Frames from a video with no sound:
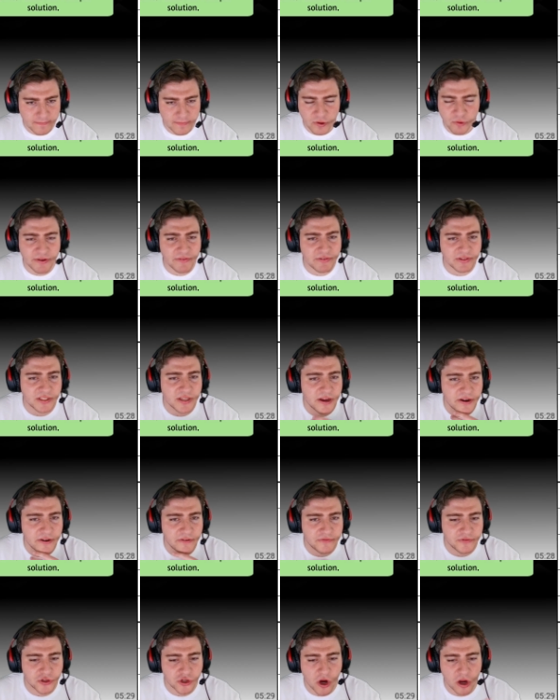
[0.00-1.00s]
we have a ton
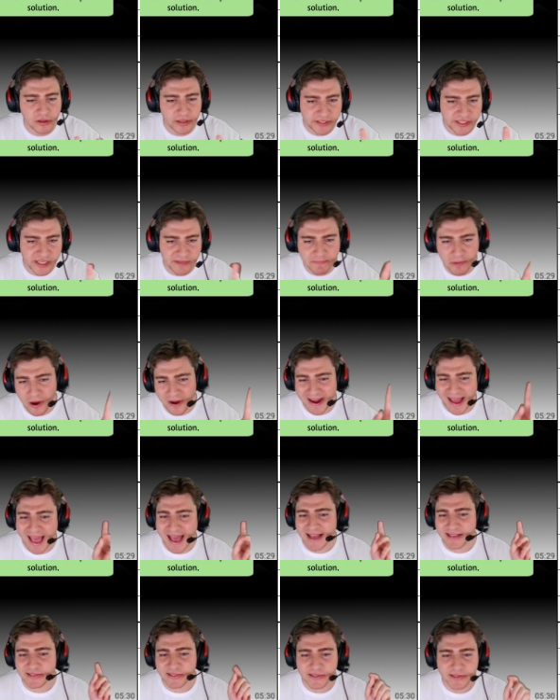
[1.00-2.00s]
of chocolate
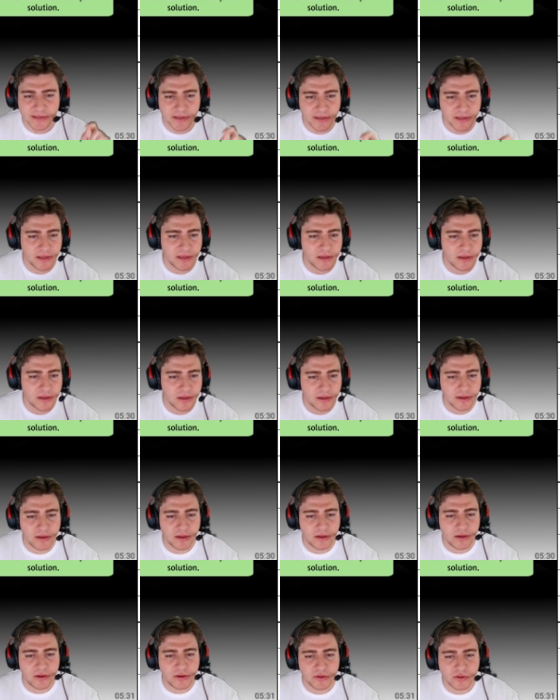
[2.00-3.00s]
teapot-esque
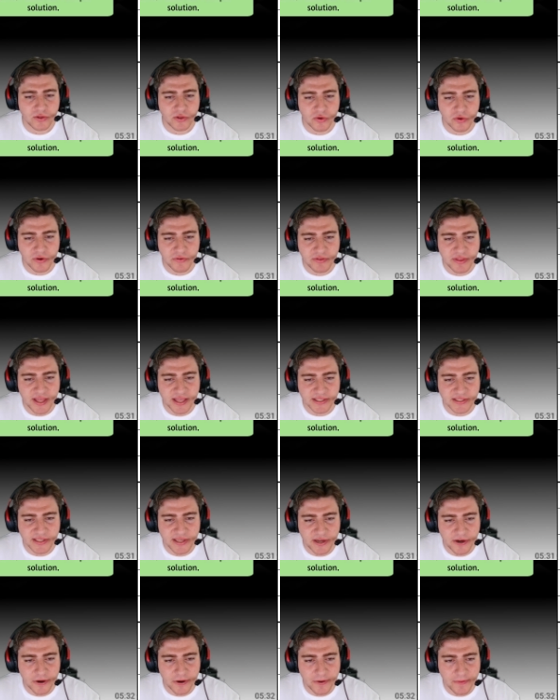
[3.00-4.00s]
sort of things
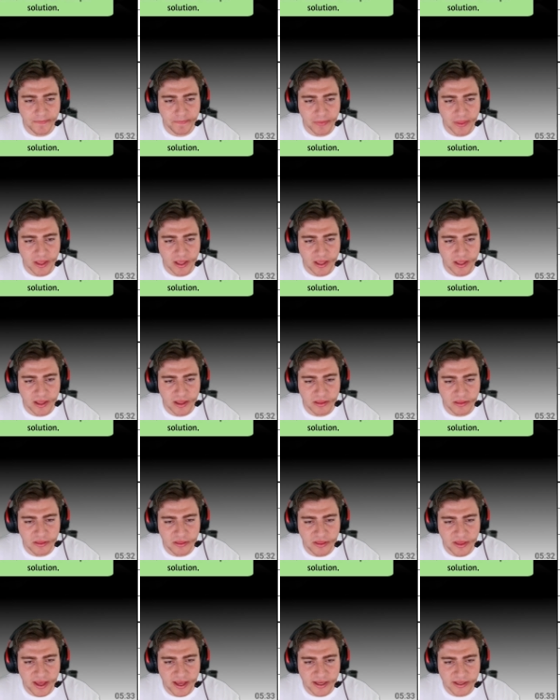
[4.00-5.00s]
here.
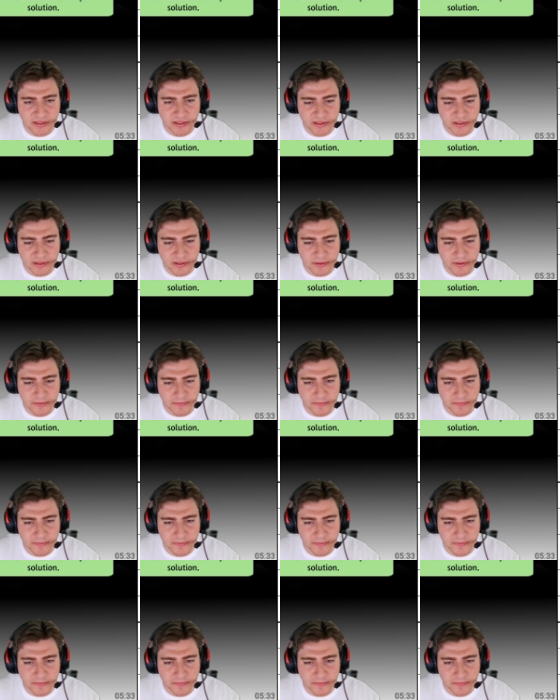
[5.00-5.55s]
This